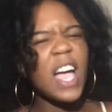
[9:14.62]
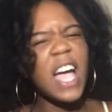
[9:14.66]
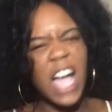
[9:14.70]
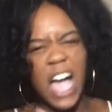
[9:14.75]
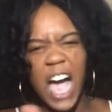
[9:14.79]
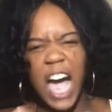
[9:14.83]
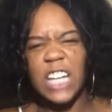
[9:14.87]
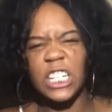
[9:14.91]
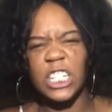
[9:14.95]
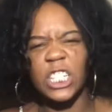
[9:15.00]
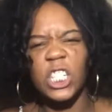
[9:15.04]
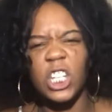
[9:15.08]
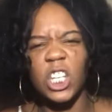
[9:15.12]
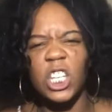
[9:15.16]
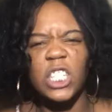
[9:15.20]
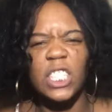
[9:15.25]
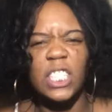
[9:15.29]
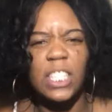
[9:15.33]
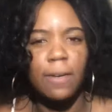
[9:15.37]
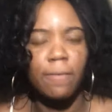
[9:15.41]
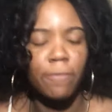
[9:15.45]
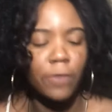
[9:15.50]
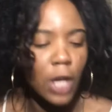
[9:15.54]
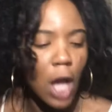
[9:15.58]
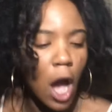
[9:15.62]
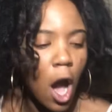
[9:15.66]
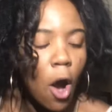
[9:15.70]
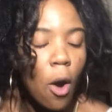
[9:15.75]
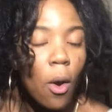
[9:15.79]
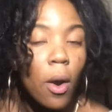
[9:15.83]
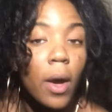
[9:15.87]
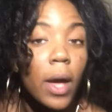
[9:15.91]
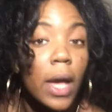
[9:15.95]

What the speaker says: I just took your sip for y'all.